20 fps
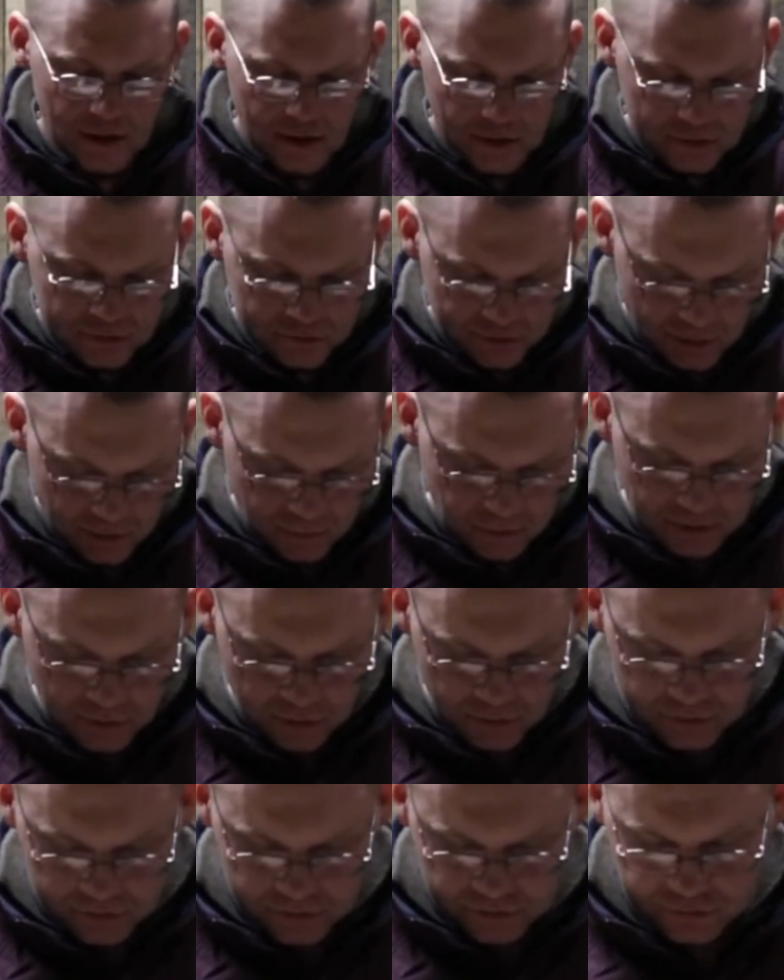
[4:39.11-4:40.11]
So we'll
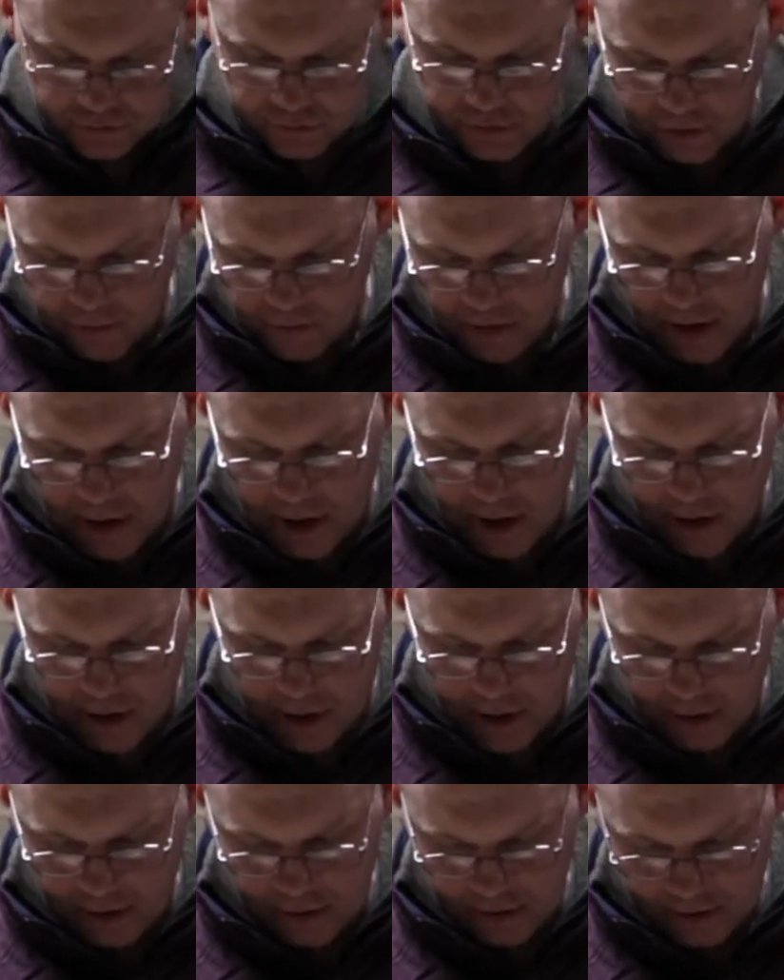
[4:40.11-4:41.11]
unscrew
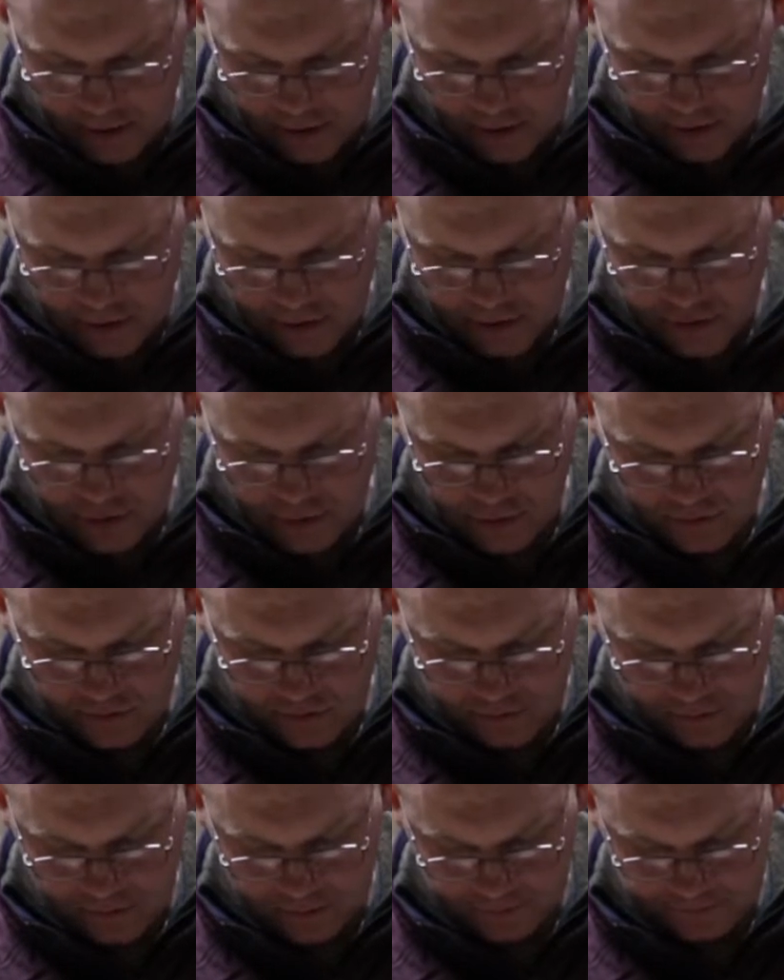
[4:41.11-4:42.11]
our chokes.